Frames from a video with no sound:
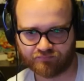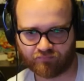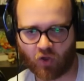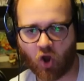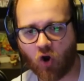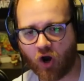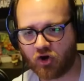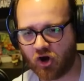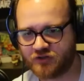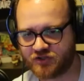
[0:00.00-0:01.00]
Oh, our
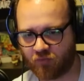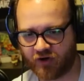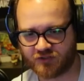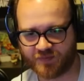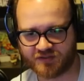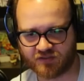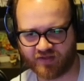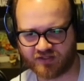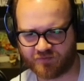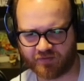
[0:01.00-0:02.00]
cards are more expensive.
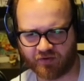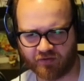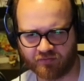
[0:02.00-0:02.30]
That's fine, though.